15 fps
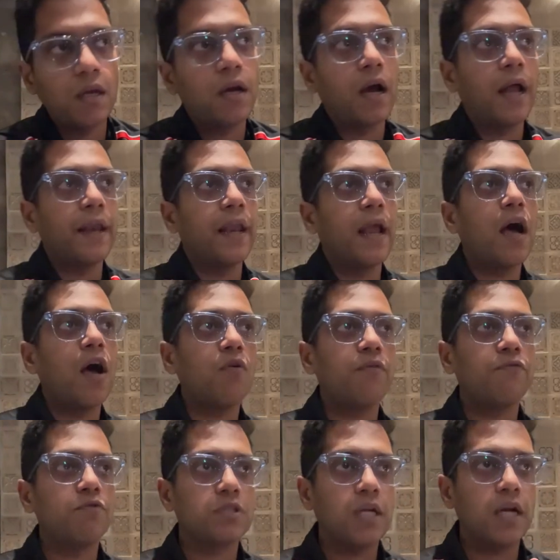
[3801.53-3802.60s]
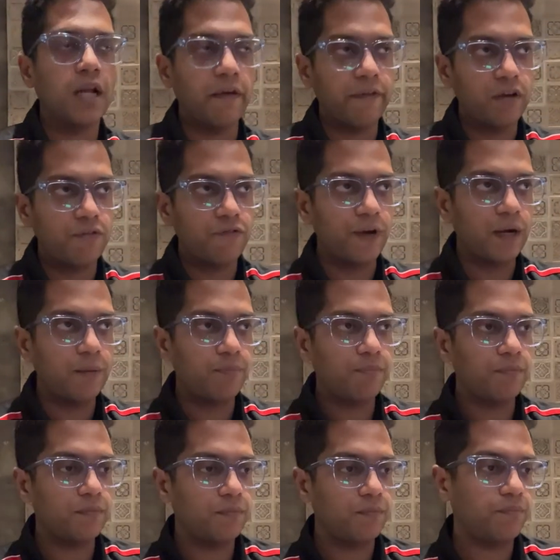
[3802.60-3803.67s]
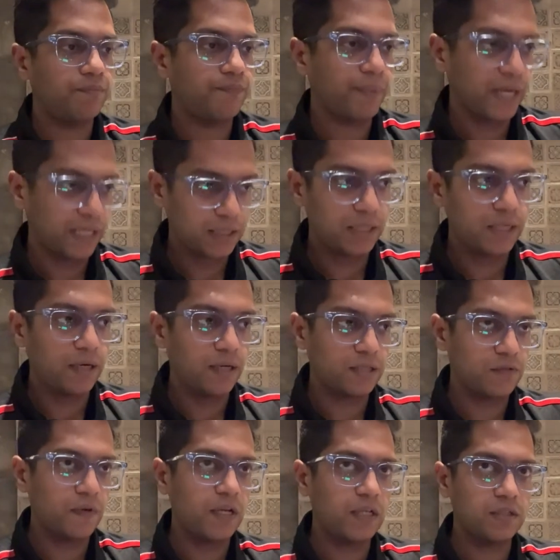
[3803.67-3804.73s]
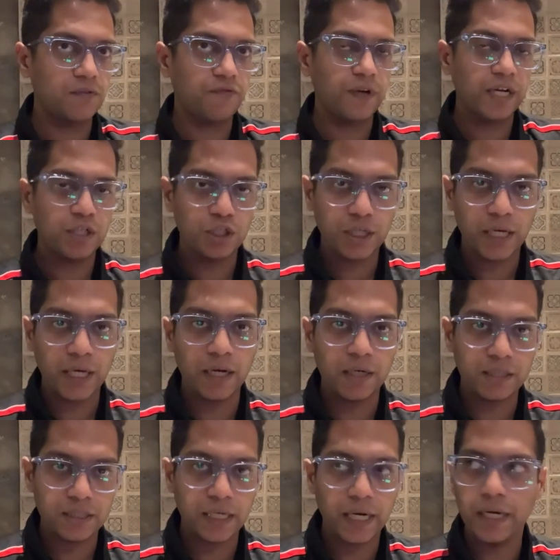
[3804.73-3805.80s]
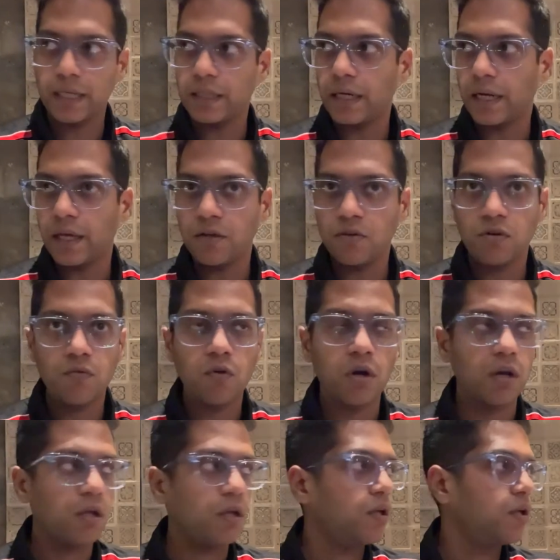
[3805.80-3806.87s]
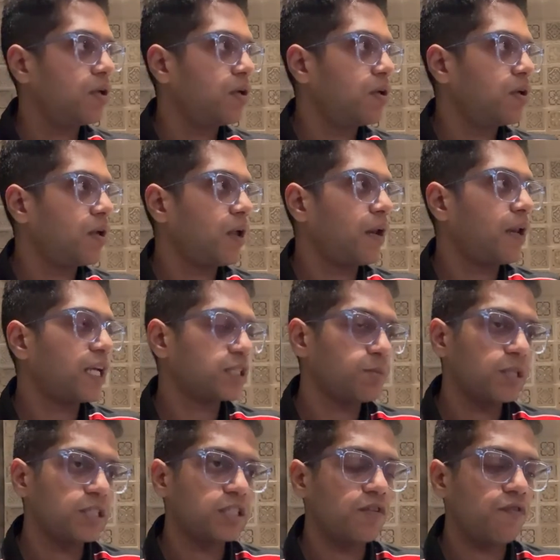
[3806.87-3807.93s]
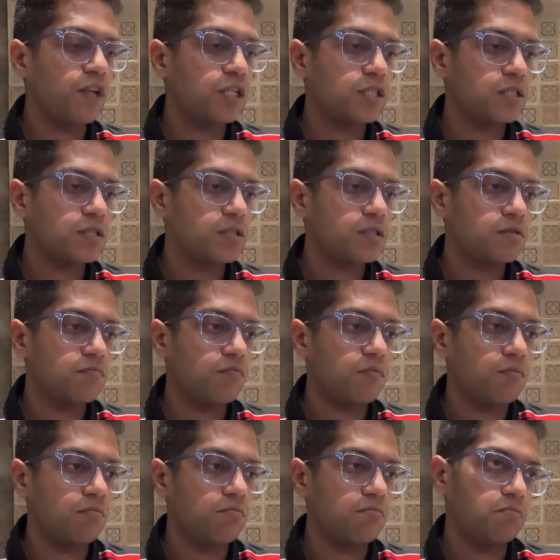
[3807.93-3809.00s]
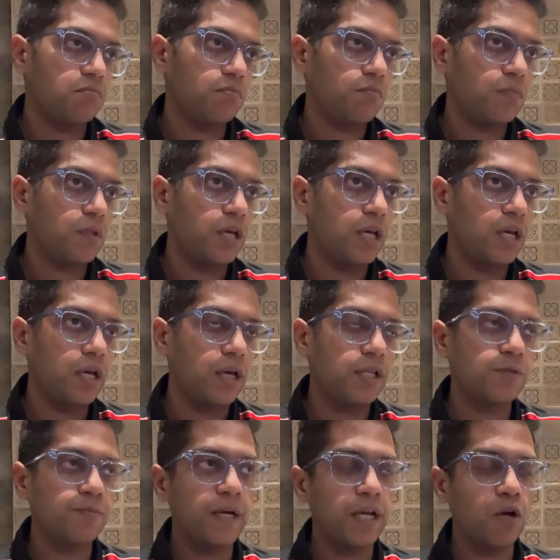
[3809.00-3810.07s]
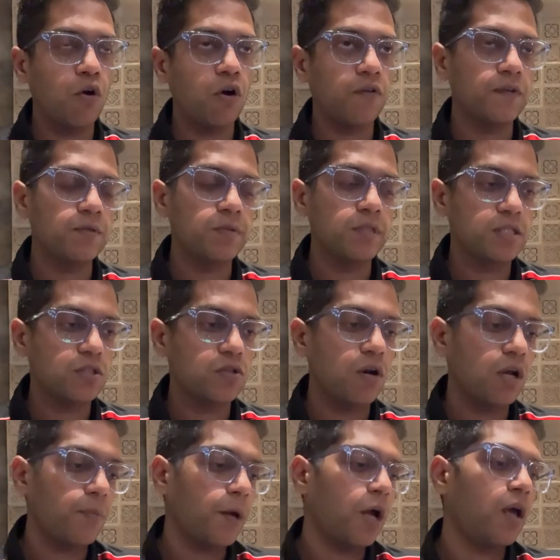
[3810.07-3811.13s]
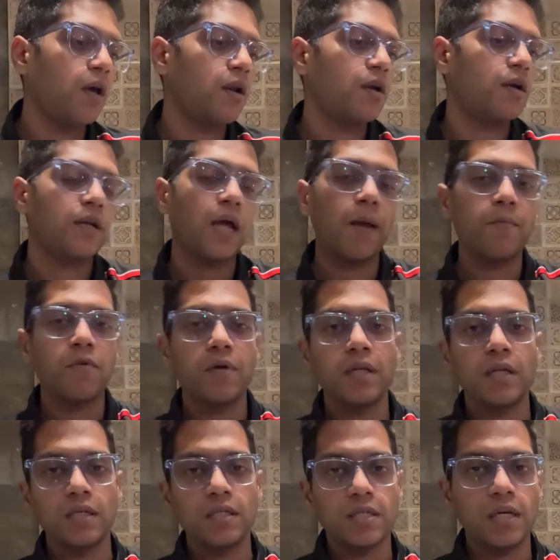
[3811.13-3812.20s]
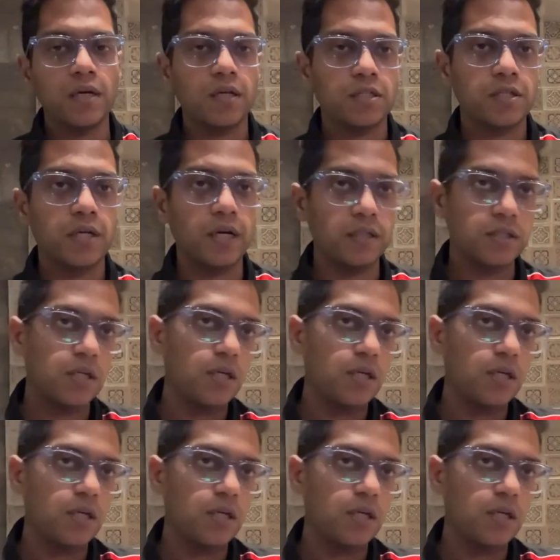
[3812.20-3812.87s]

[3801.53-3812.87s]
And now, if you start having a Fed president as well as the Fed chair deciding that, hey, you know what, next month's inflation, it's pretty hot, which means it's gone up higher, time to increase the interest rates.